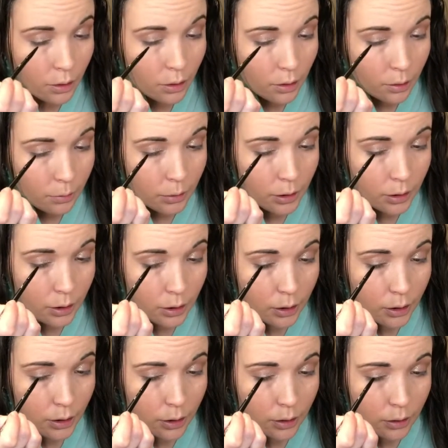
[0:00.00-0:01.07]
And I'm going to
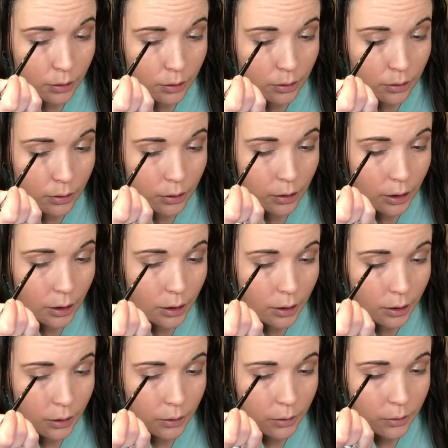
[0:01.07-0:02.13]
kind of angle it
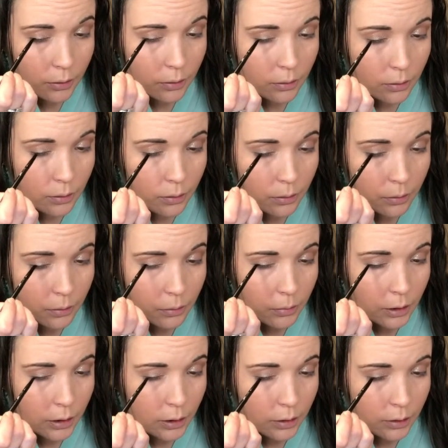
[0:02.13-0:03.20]
down
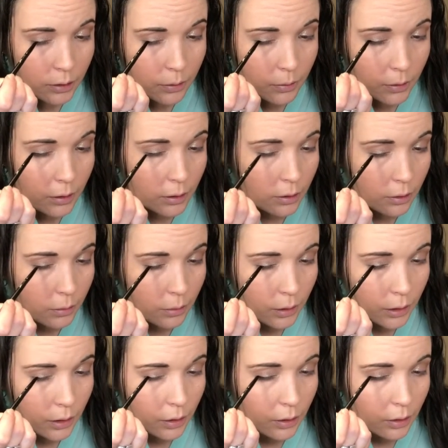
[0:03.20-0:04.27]
because I want it to
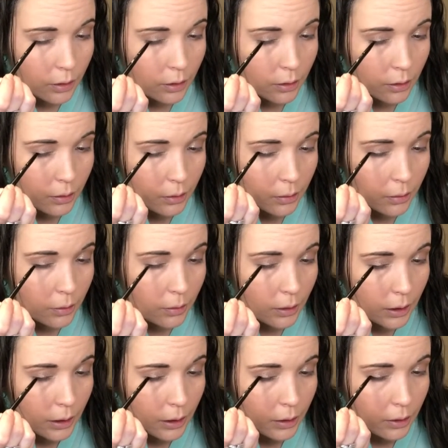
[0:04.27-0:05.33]
be
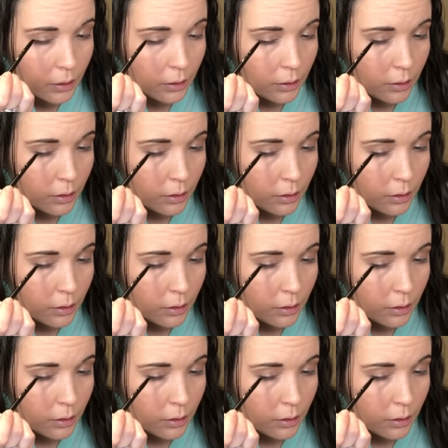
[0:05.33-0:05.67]
right